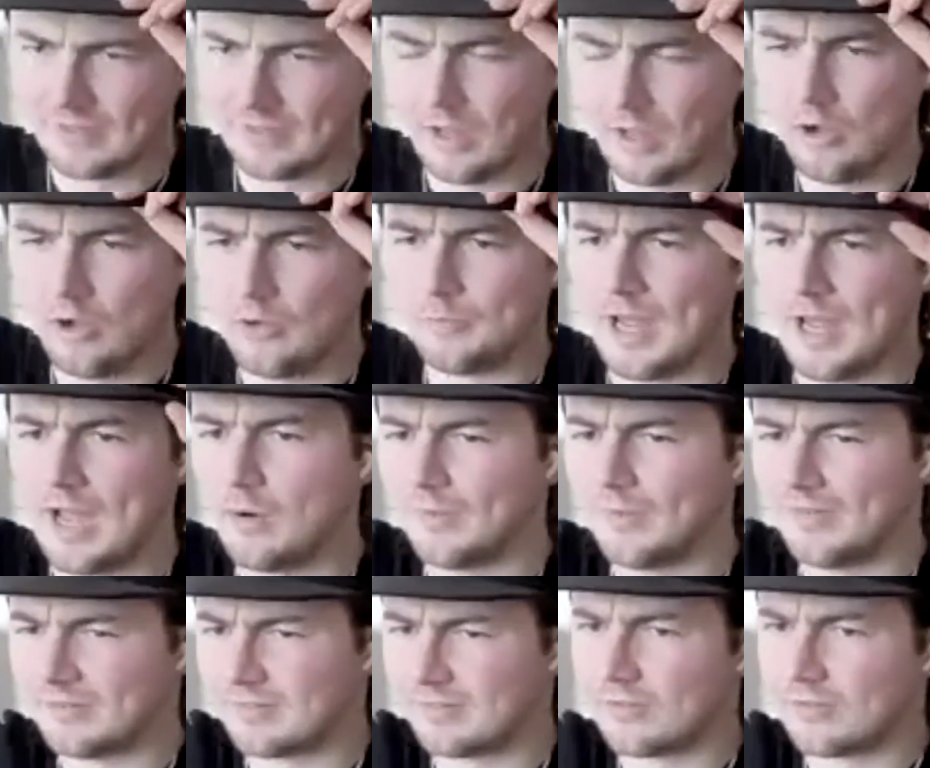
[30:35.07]
home now
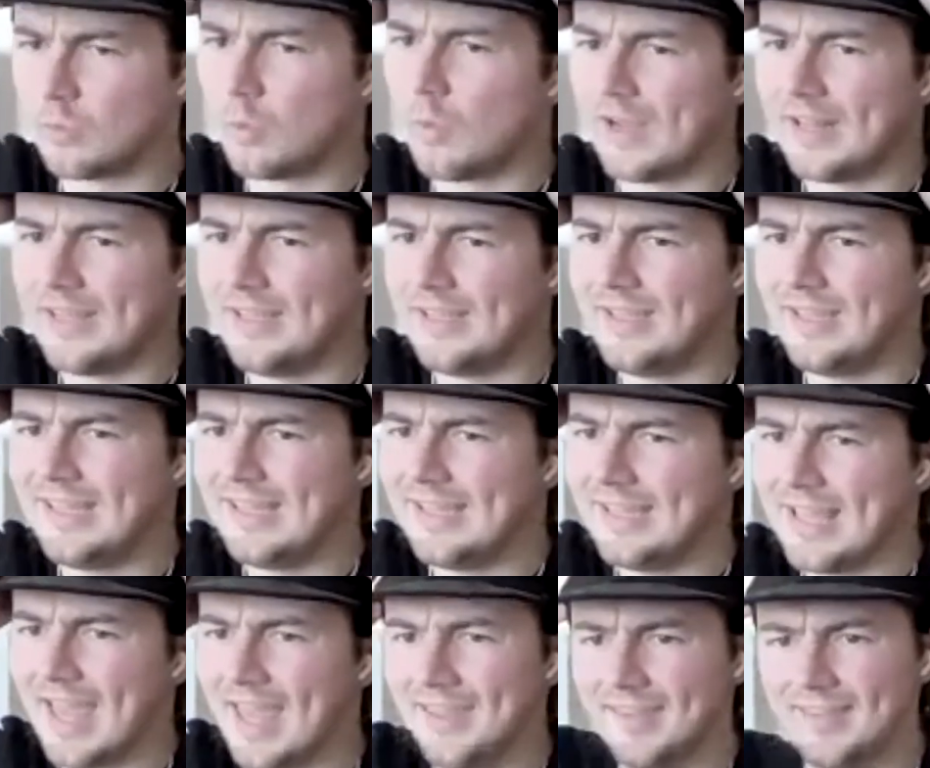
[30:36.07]
is
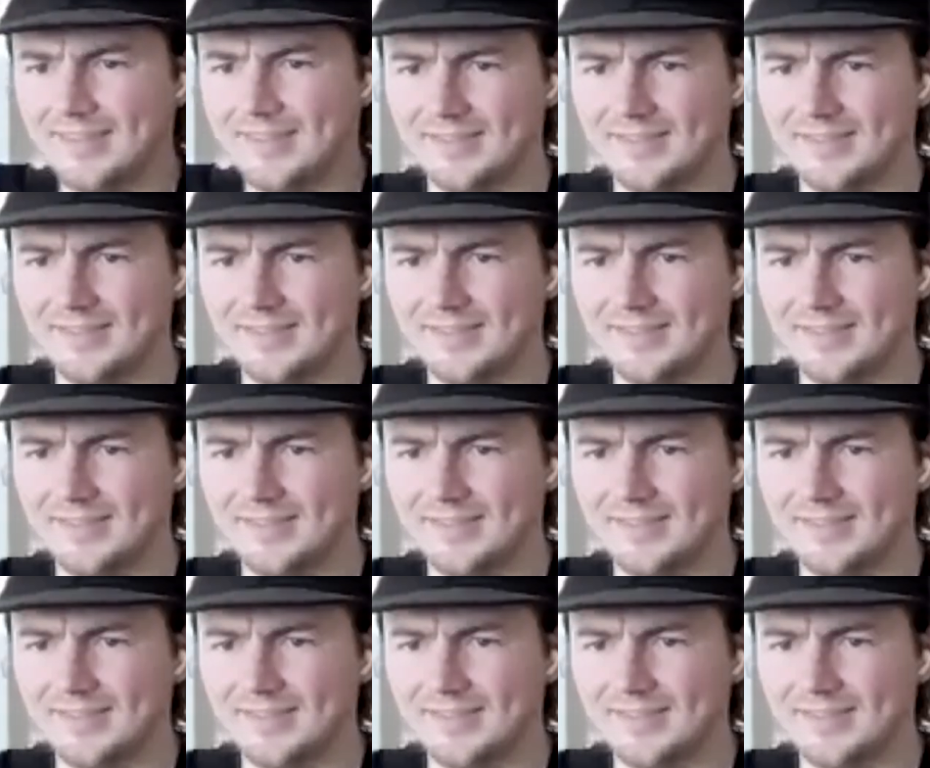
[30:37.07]
28.